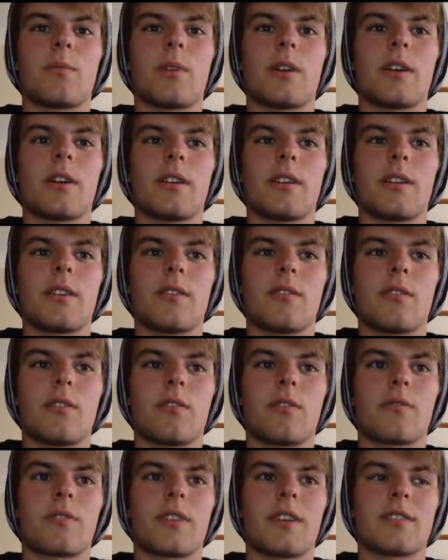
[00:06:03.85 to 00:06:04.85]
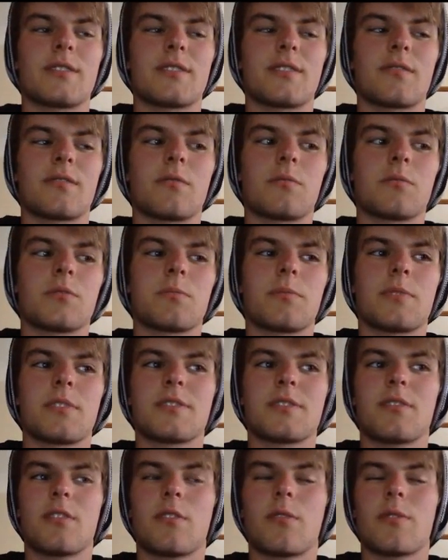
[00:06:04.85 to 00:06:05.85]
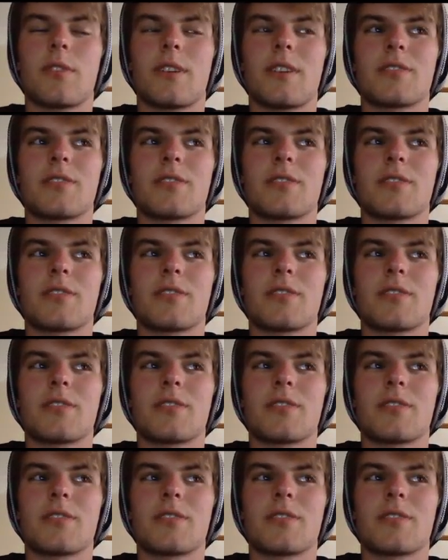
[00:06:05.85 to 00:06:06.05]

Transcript: way of getting them to be sold,